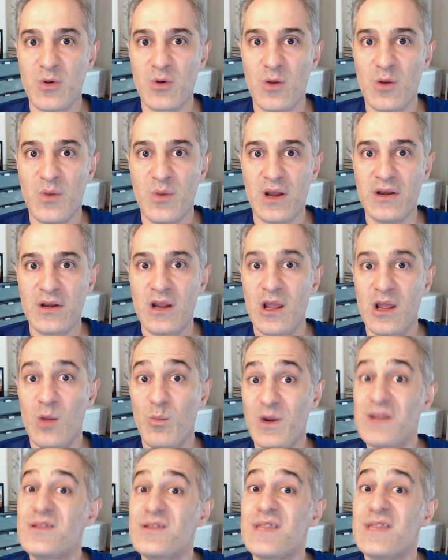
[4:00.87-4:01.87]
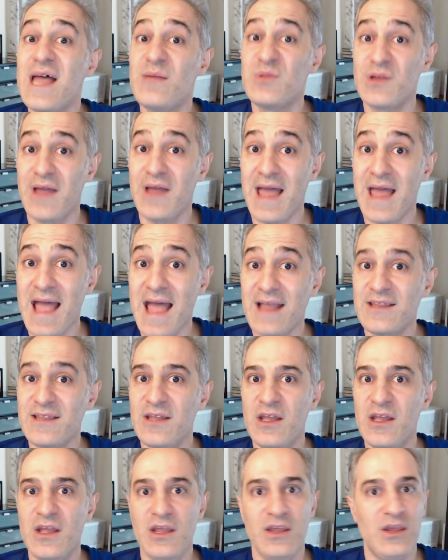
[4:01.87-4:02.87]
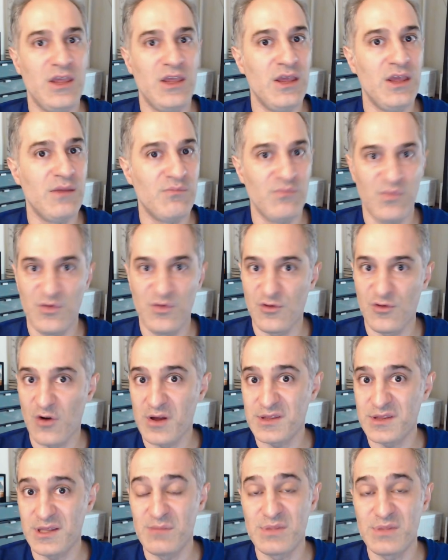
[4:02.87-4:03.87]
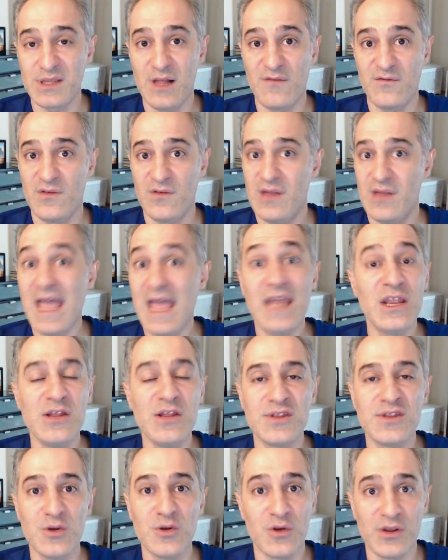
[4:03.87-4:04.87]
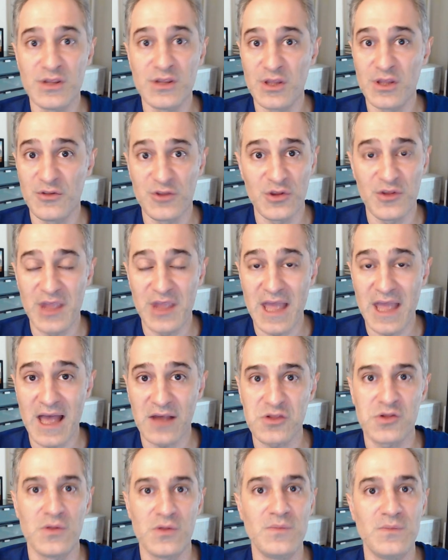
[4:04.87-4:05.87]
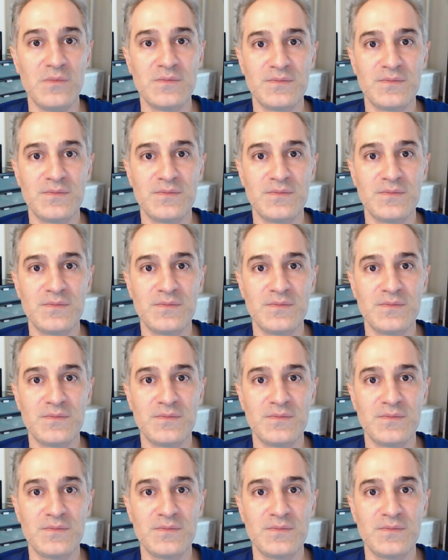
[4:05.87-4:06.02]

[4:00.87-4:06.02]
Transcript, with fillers: but when it's time to act, he thrusts himself and his student into the action.